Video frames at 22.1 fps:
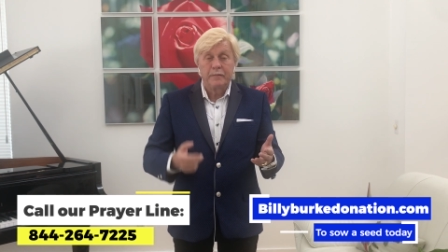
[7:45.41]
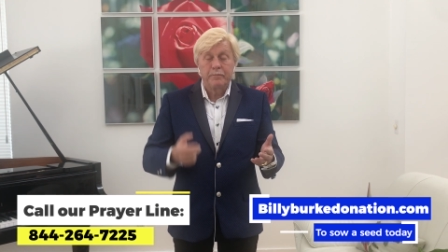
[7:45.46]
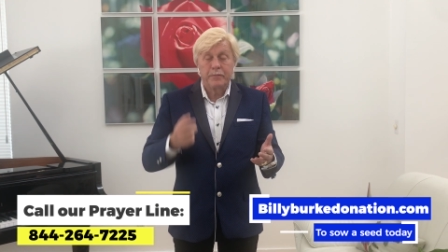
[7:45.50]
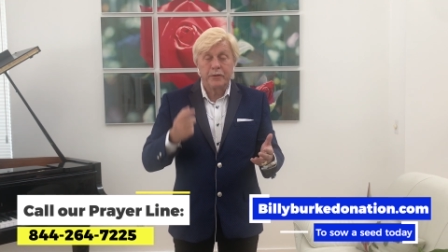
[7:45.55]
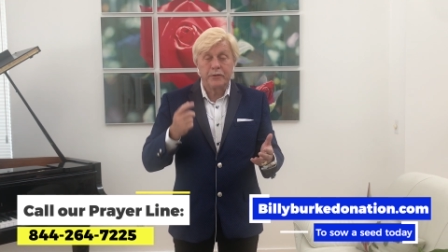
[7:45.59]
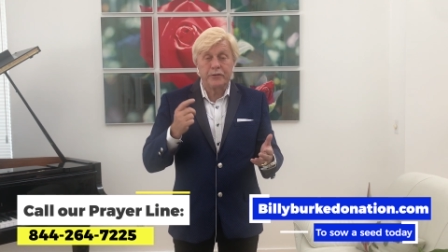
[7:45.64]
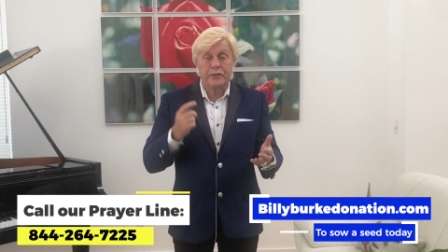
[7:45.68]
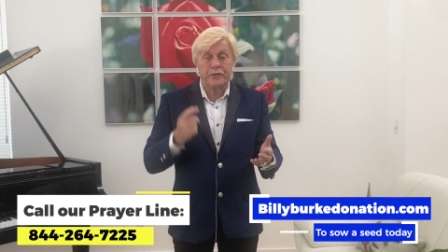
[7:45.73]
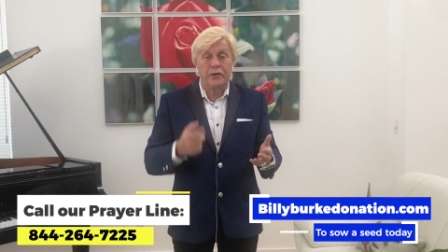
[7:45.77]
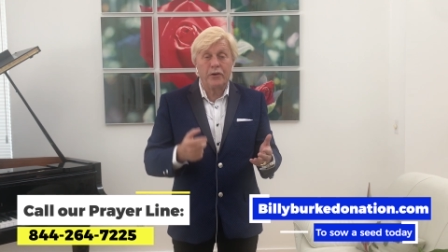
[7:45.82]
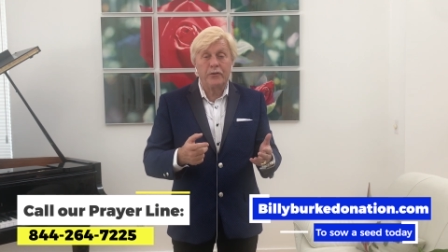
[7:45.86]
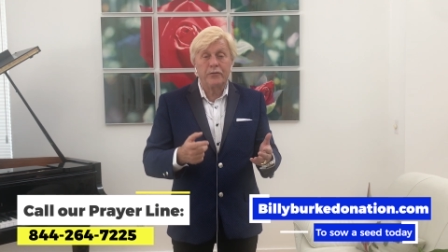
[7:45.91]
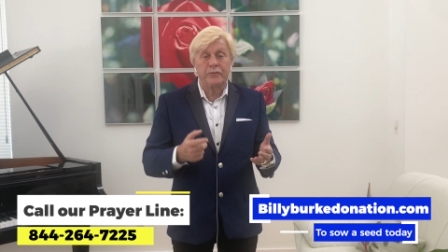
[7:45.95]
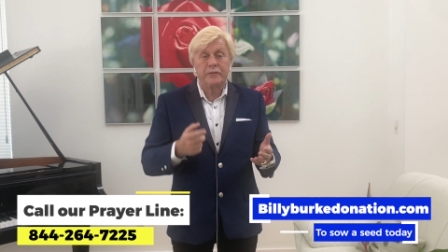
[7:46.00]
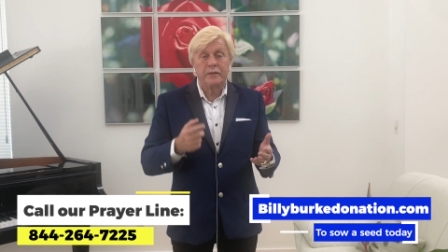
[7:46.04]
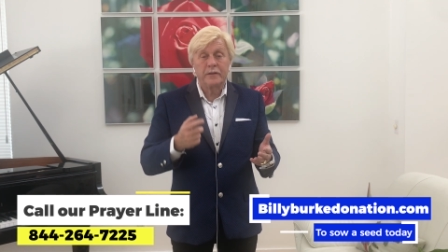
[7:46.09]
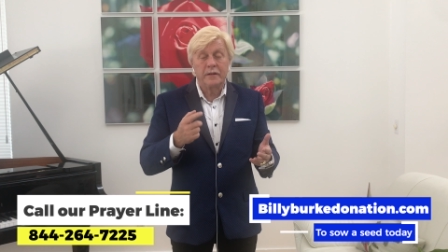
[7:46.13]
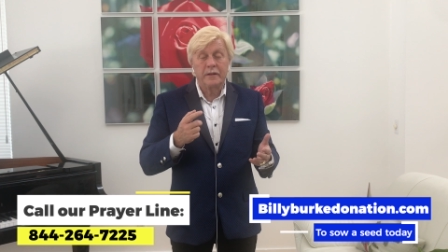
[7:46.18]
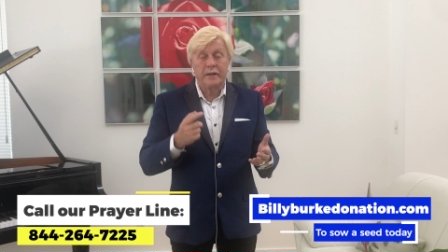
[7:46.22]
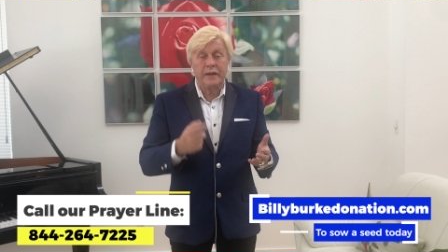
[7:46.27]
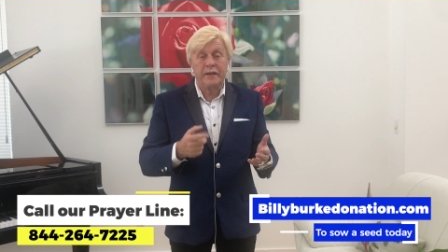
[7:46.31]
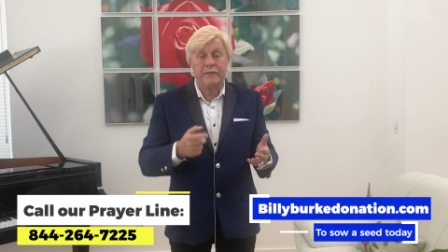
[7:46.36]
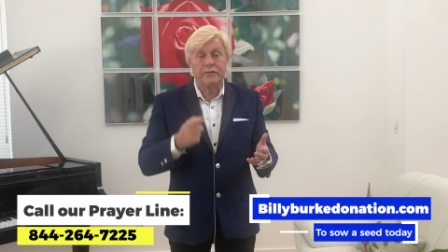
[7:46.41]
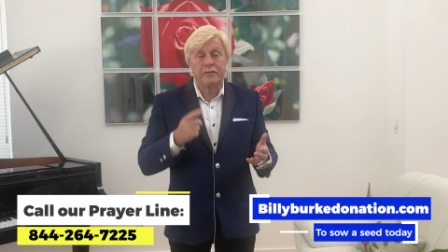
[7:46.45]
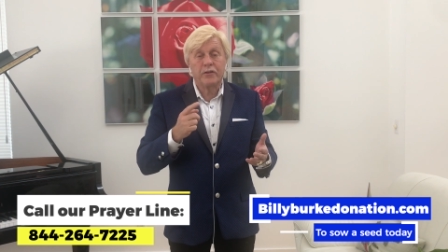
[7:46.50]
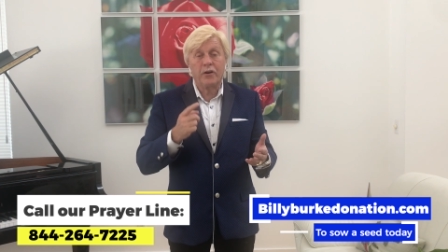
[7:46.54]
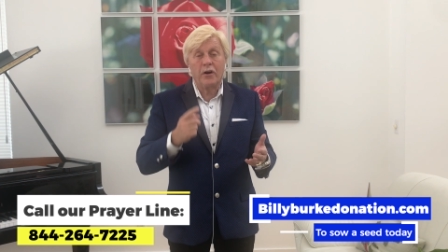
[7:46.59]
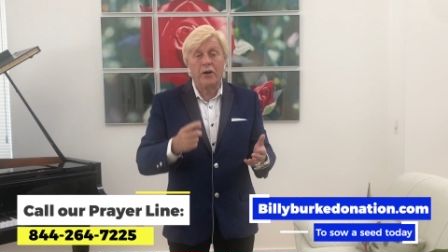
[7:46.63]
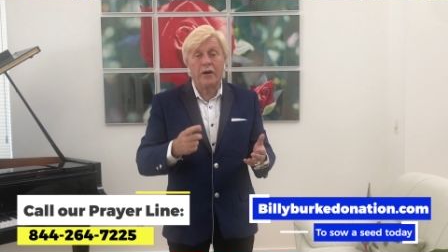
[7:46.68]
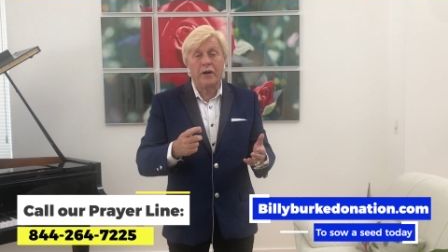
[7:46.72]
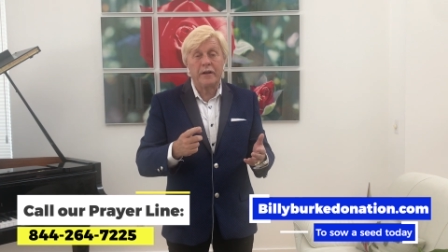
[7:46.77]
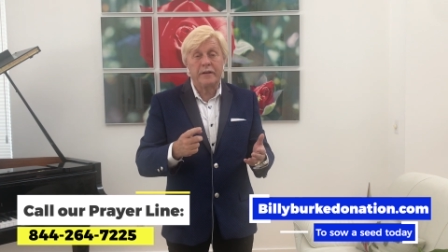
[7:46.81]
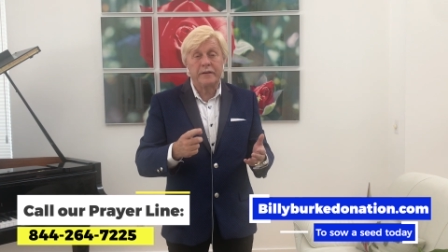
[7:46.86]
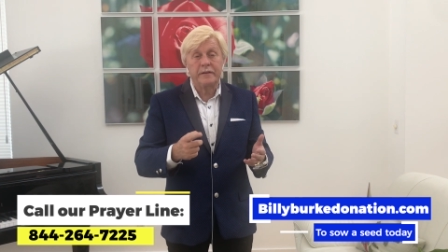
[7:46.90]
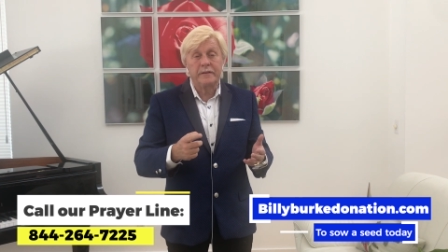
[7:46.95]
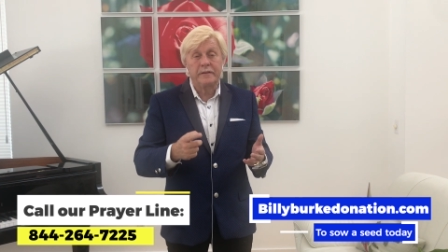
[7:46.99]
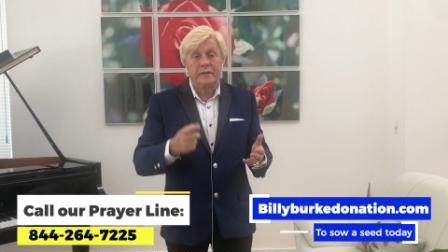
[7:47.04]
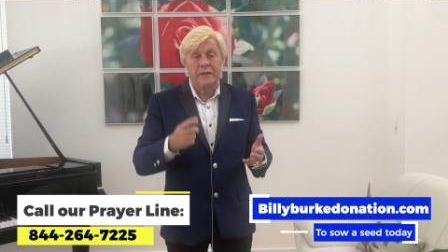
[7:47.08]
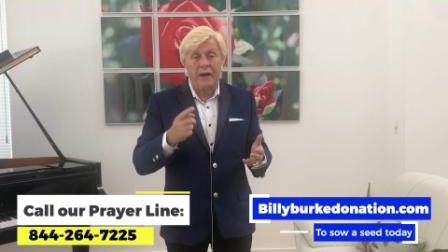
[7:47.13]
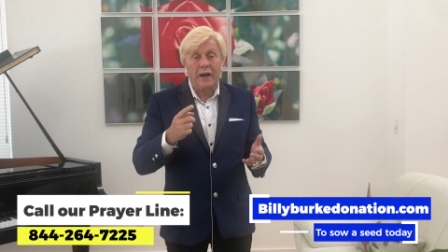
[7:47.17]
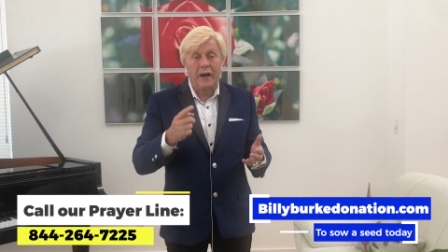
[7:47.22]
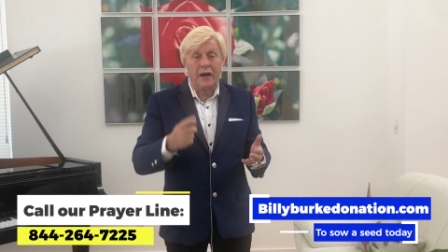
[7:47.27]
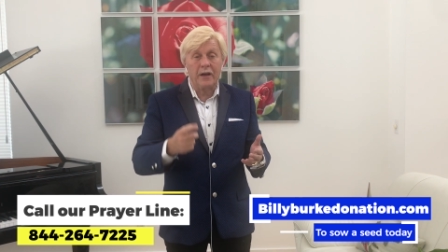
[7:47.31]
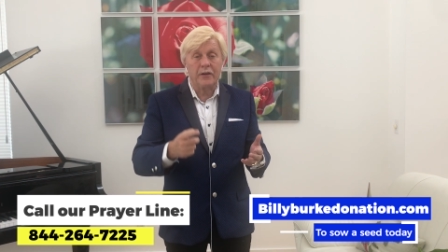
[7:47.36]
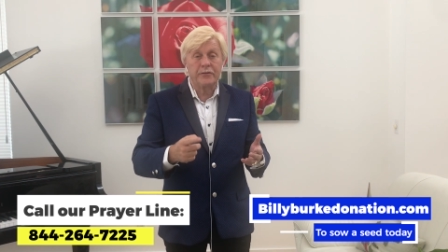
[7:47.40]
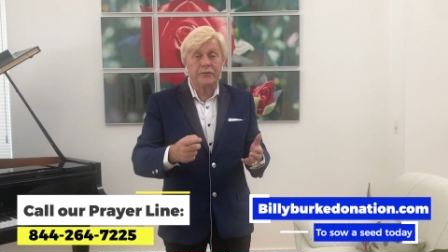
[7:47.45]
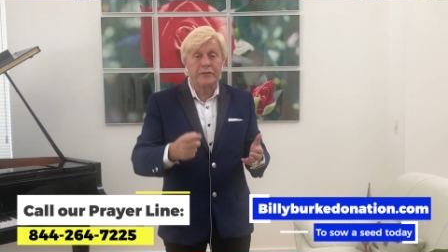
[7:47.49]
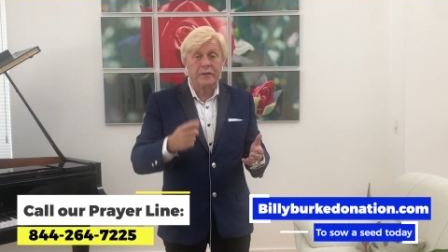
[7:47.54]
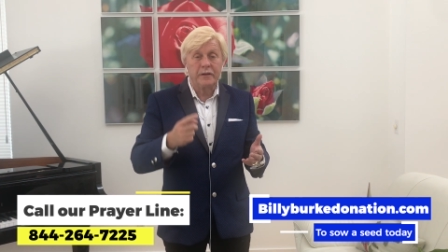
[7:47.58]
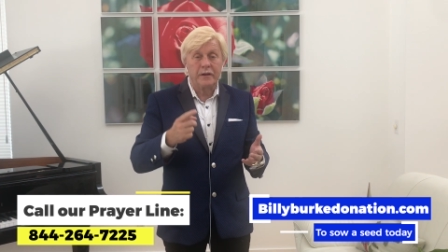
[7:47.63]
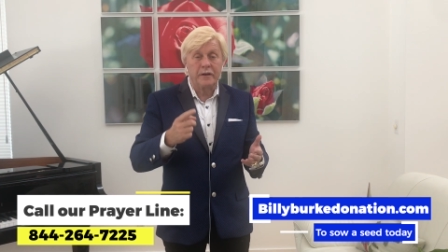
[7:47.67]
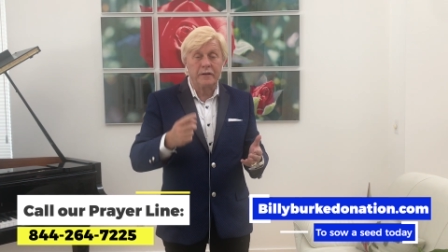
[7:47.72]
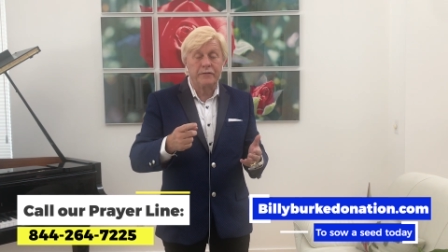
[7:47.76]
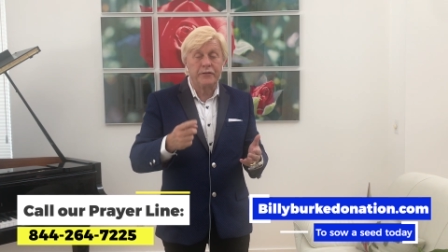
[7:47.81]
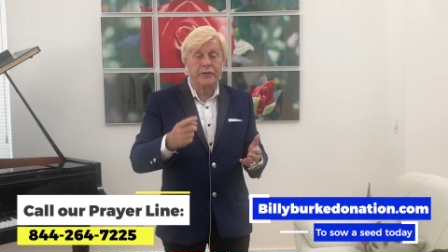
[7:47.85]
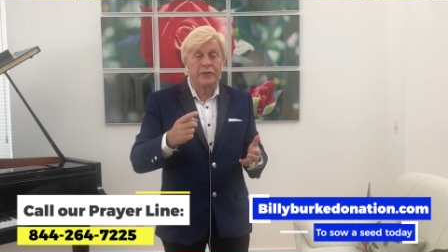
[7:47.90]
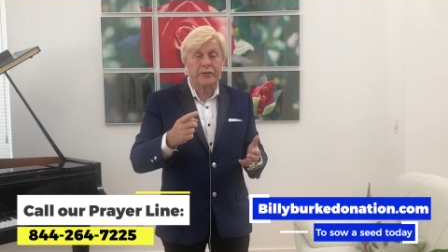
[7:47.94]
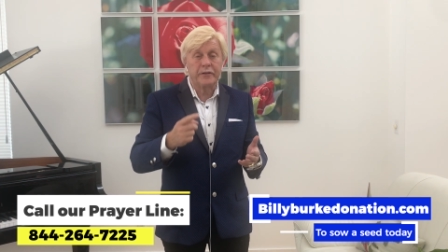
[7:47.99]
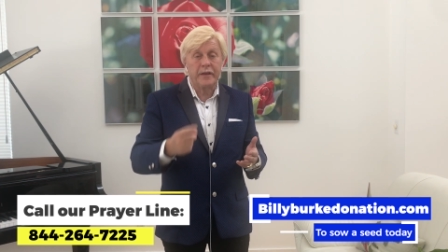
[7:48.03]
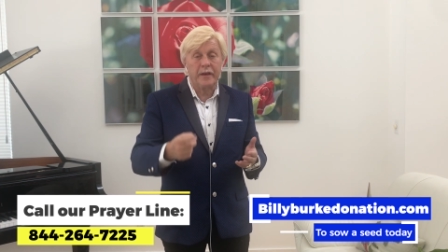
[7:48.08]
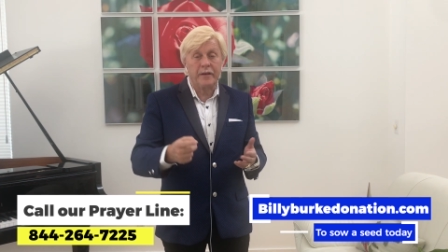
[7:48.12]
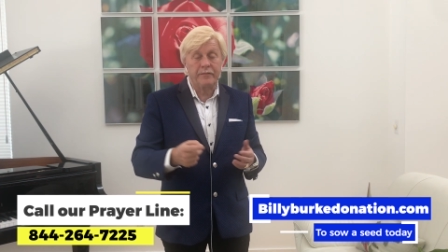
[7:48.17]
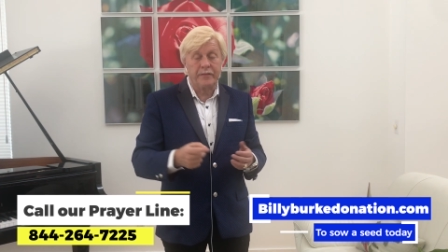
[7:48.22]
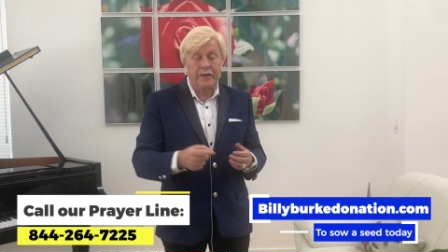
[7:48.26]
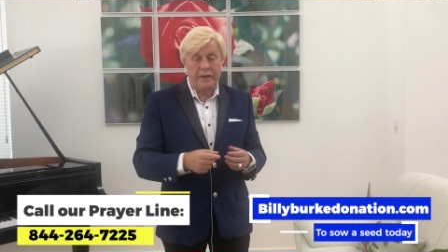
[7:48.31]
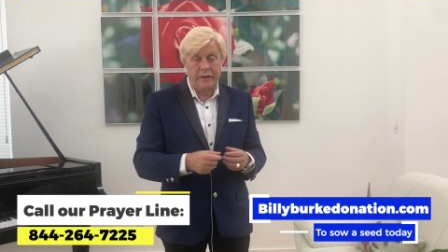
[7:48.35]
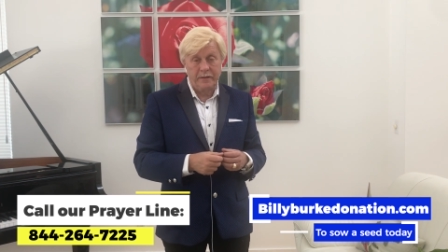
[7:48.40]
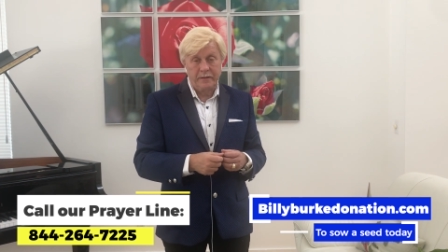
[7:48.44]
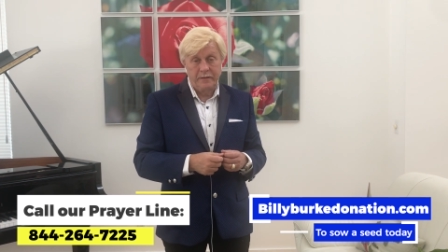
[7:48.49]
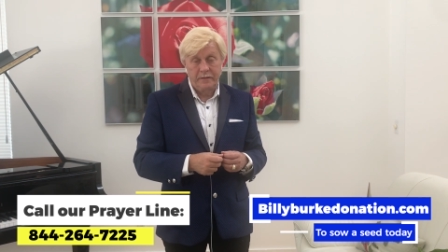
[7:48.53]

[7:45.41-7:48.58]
But don't leave God out of your giving.